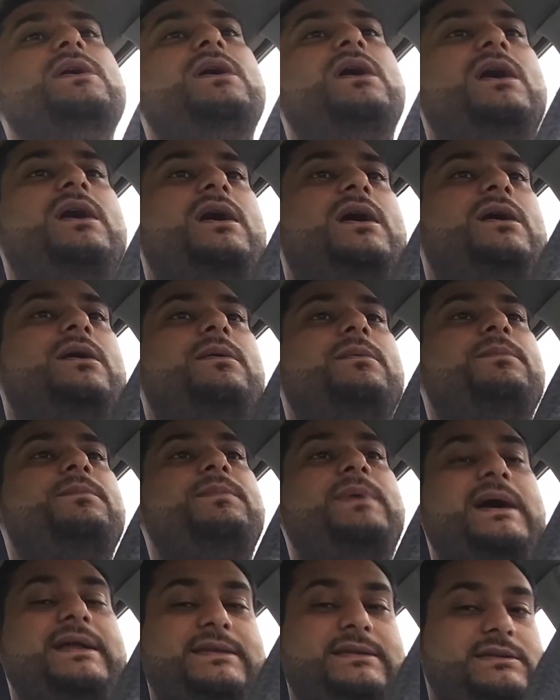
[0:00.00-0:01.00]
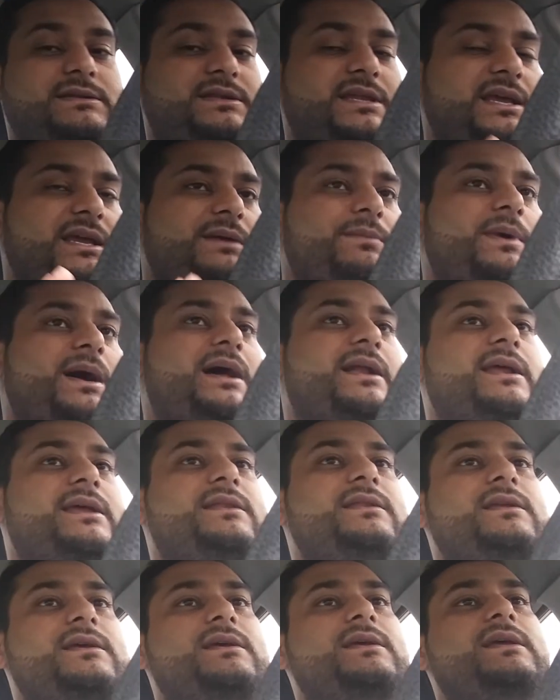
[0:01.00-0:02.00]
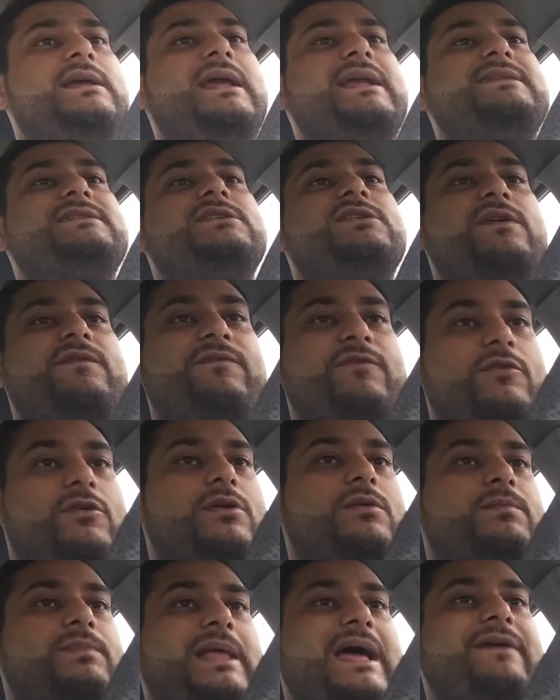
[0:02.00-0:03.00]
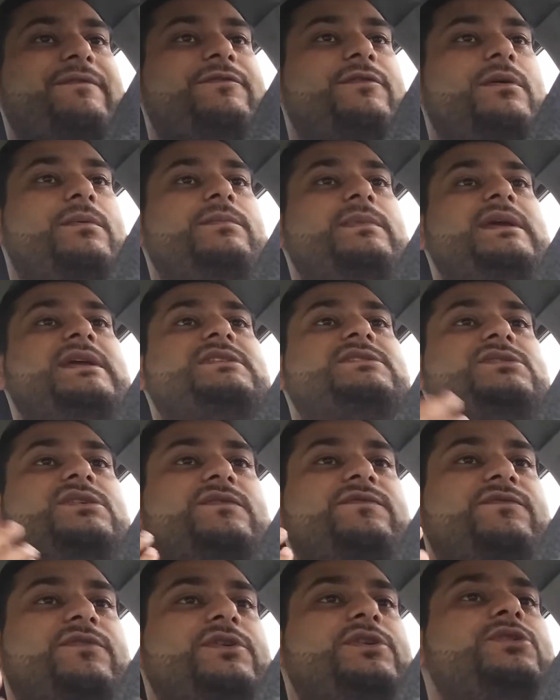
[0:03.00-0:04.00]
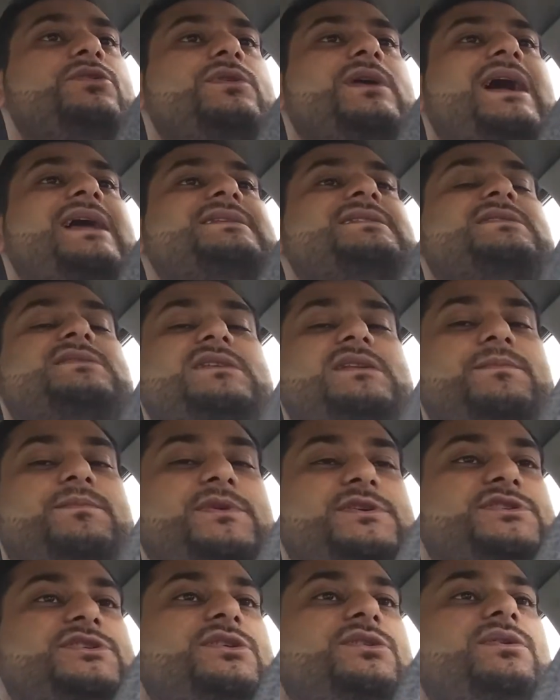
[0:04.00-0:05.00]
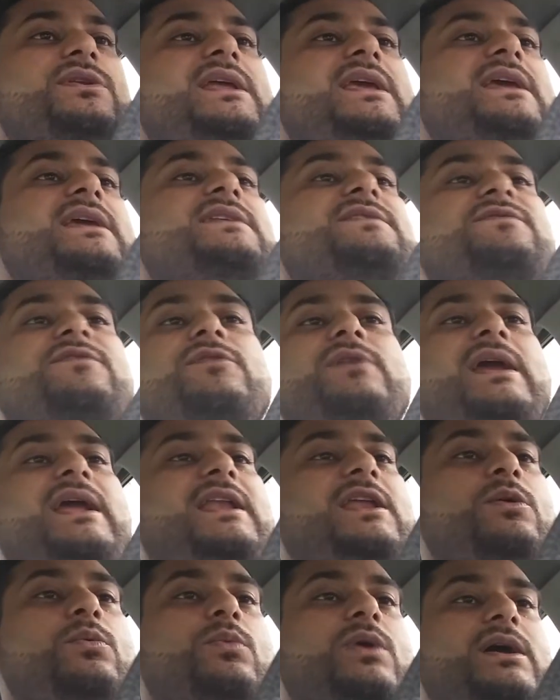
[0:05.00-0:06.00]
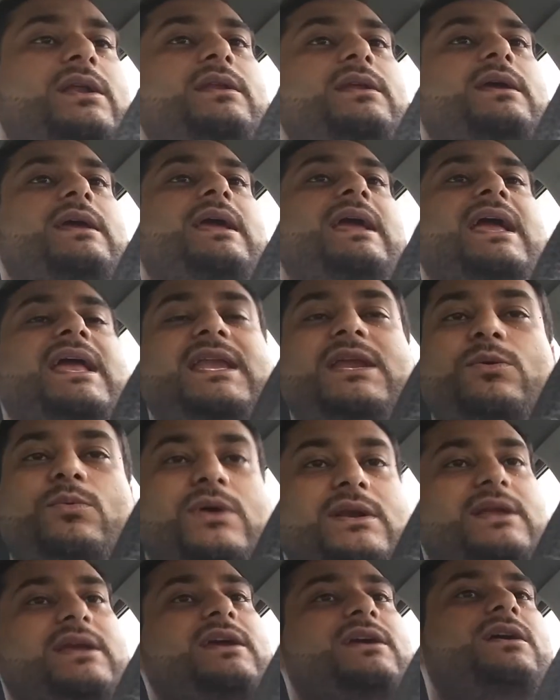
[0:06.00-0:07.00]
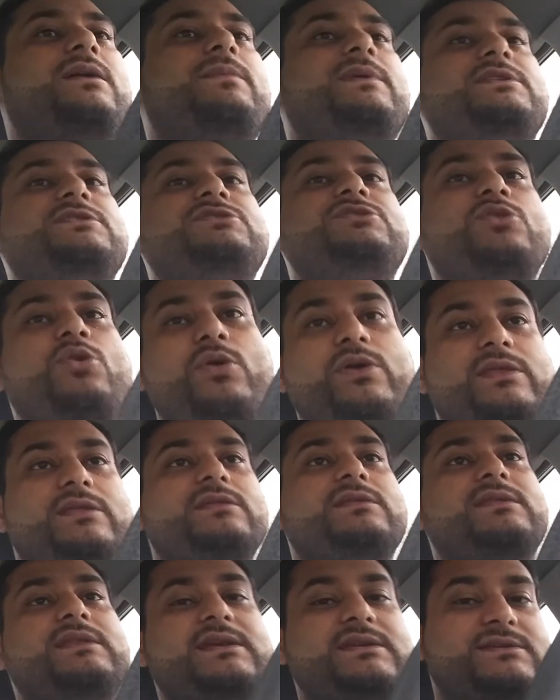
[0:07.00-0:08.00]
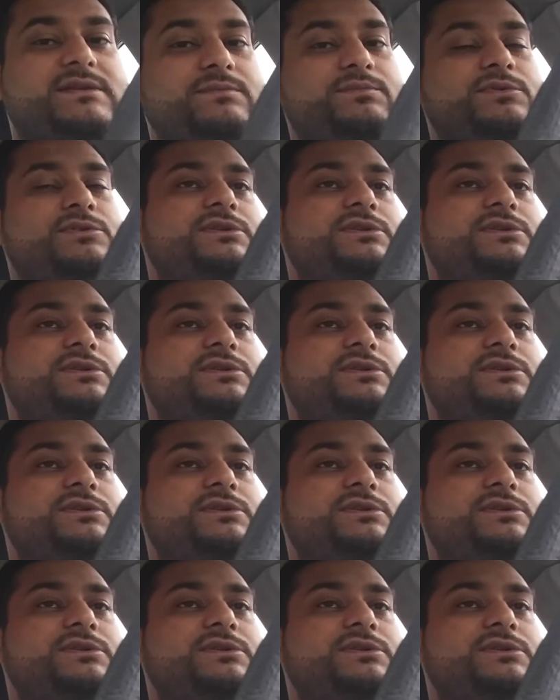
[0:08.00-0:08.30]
Um, but think about it. It's good for a platform. It's good for you guys. It's an opportunity. It's for anyone. Anyone can come and join this uh,